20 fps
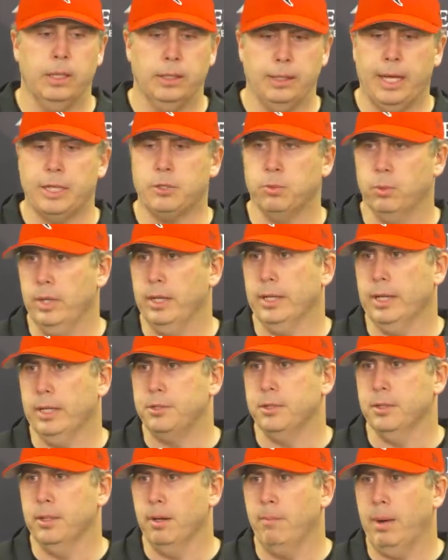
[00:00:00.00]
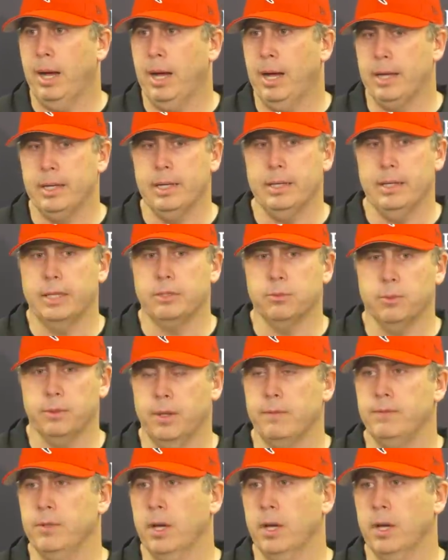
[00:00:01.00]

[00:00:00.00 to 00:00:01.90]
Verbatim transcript: that's when they get you in a bind, and that's what they've